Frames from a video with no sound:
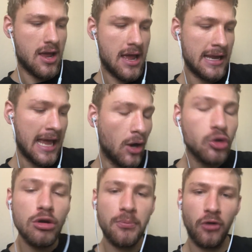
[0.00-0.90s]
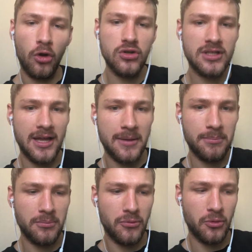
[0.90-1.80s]
and how to approach
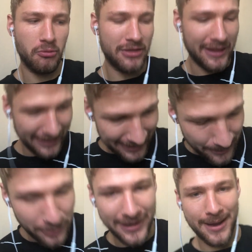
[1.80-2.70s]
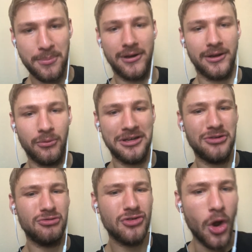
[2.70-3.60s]
them when they keep on happening, when you
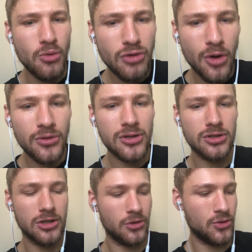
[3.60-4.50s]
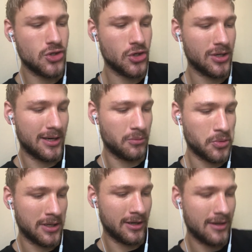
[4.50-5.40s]
don't know the solution and
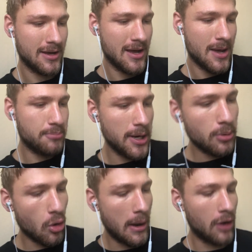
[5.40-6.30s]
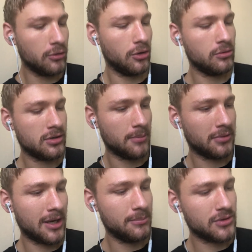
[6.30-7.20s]
when people around you
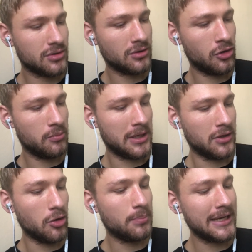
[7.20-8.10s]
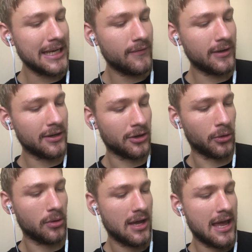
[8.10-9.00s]
sometimes, not believing in
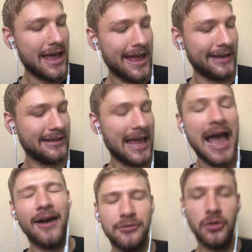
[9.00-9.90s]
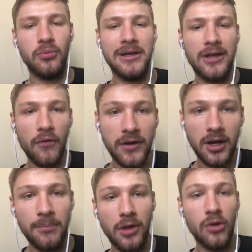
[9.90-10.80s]
you, and how to really
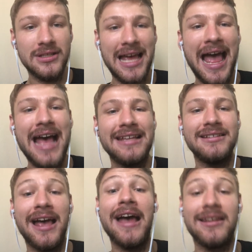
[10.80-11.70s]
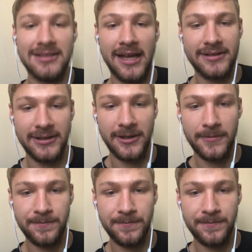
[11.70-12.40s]
overcome those as a dyslexic.